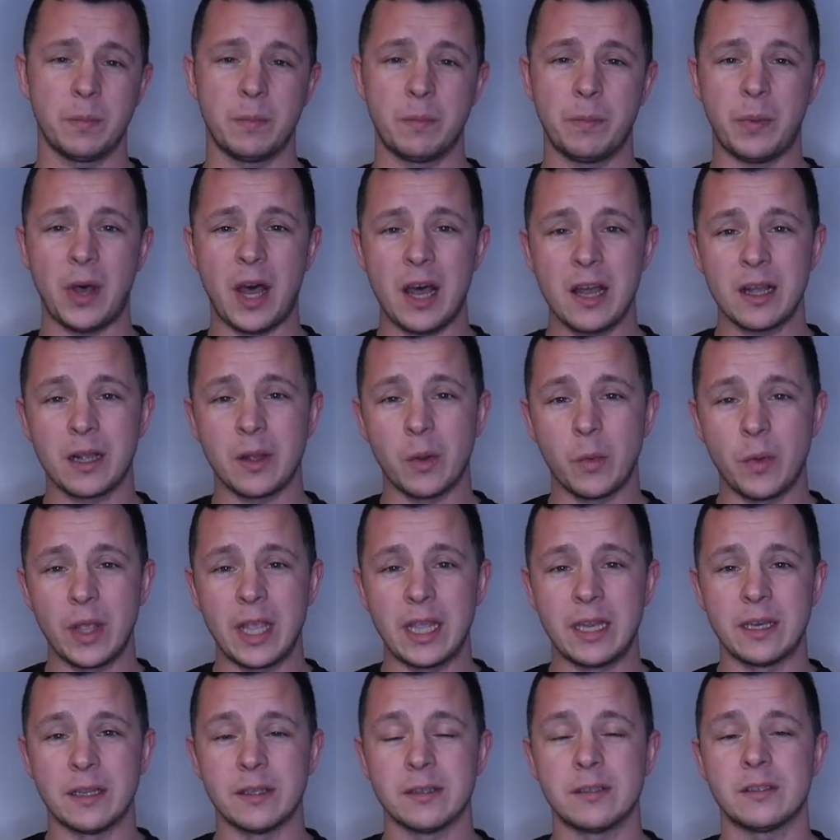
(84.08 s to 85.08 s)
pack away
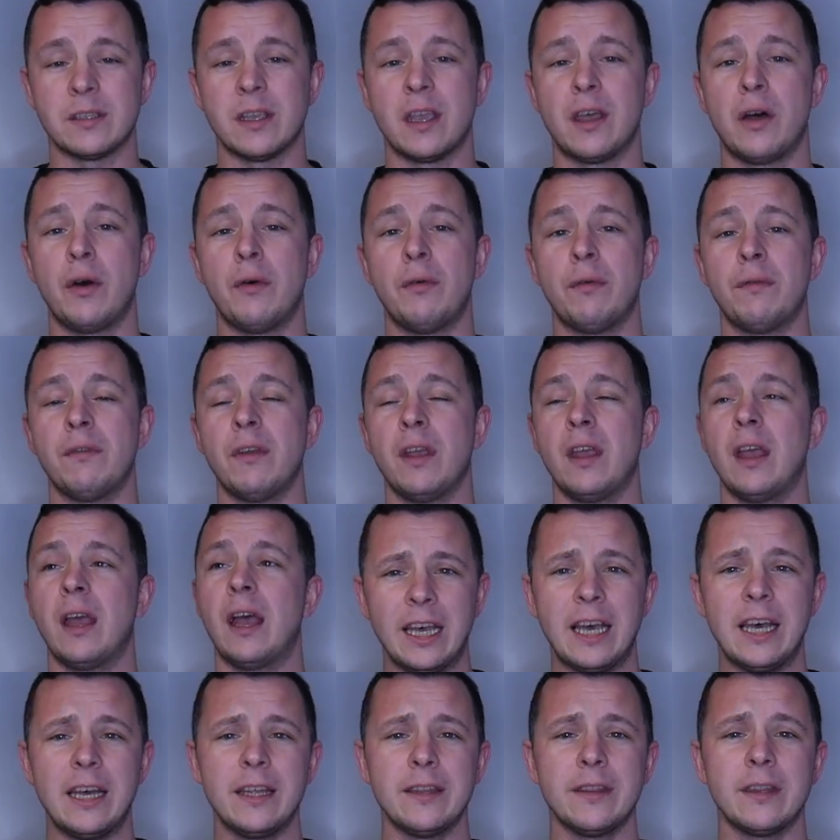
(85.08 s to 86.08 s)
in itself,
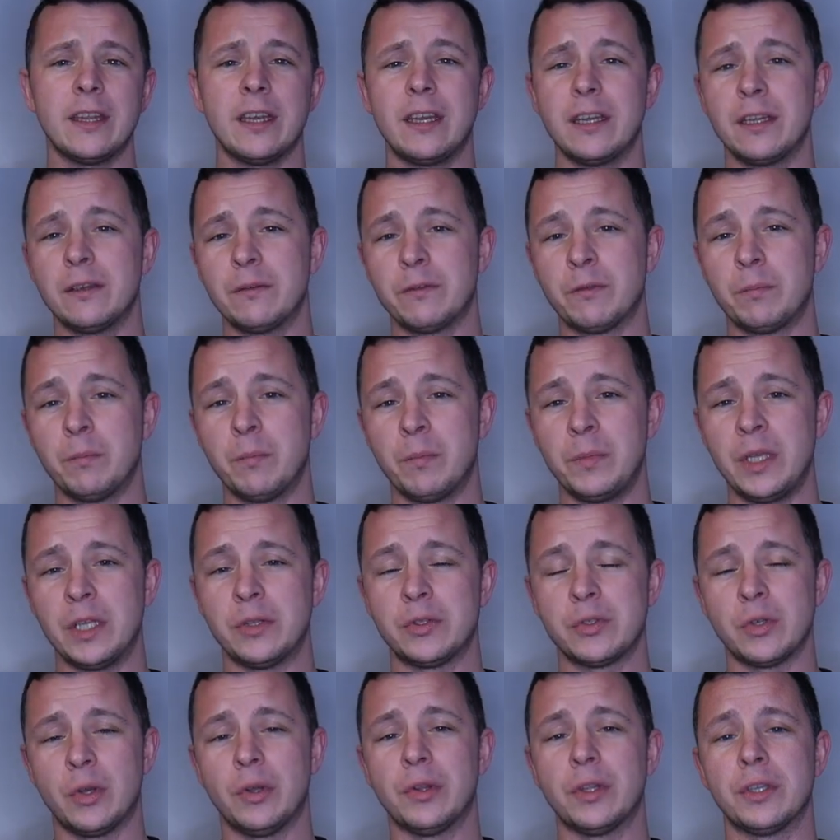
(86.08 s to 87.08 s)
and that it
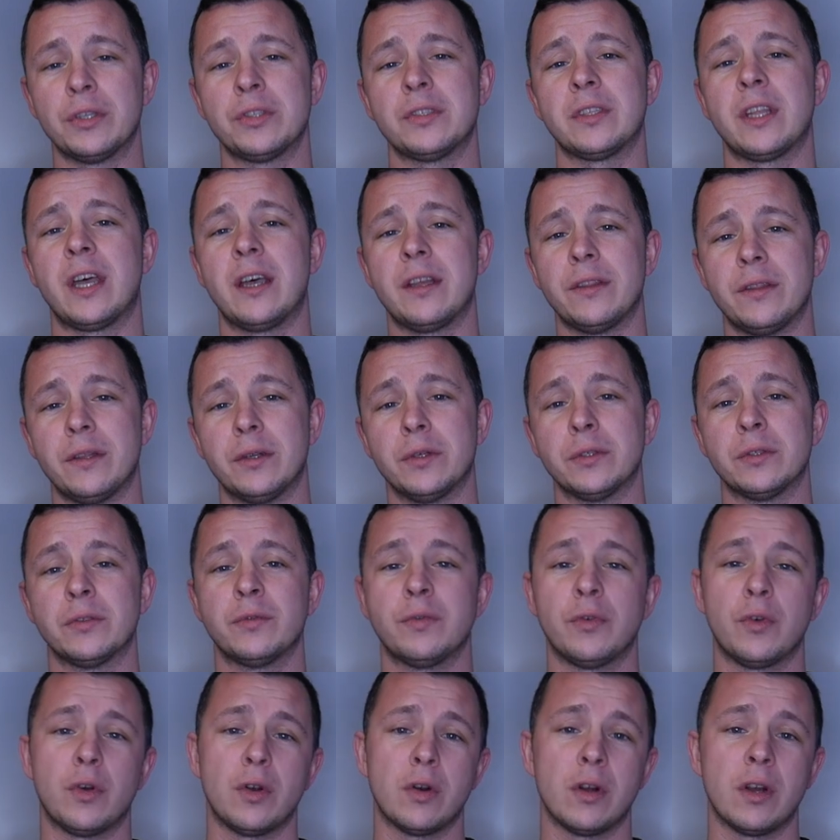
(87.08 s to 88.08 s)
meets all the standards
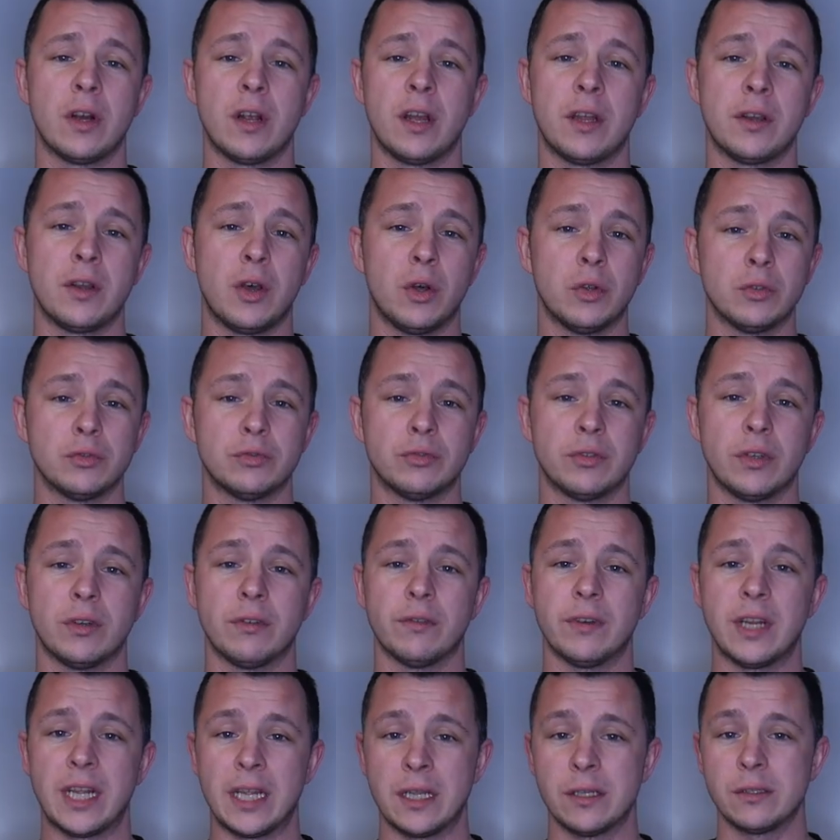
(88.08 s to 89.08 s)
for an ultra
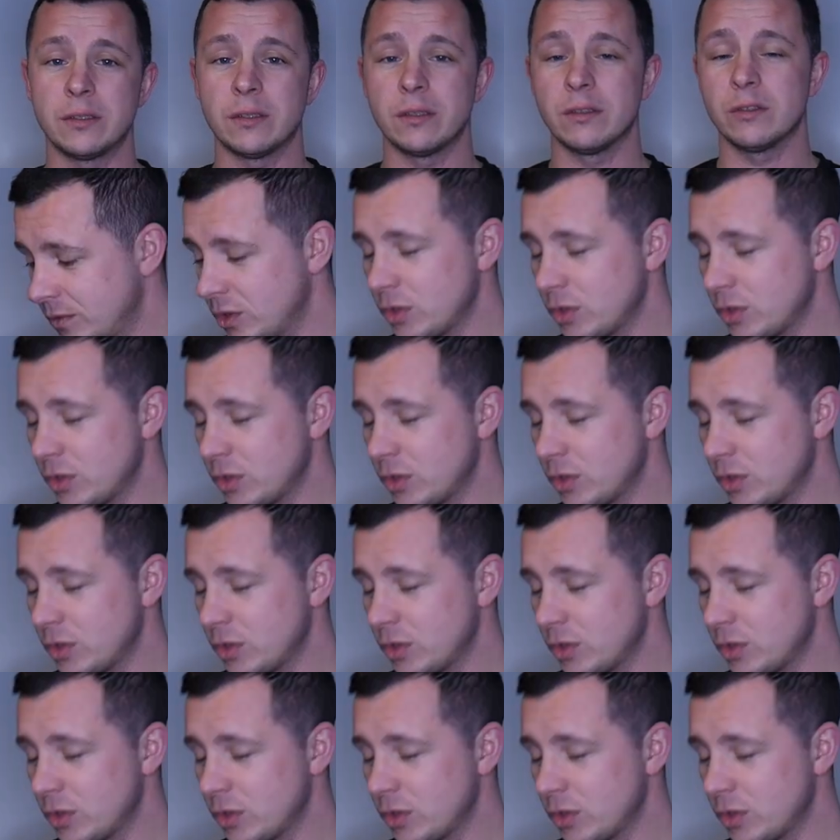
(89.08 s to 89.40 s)
race.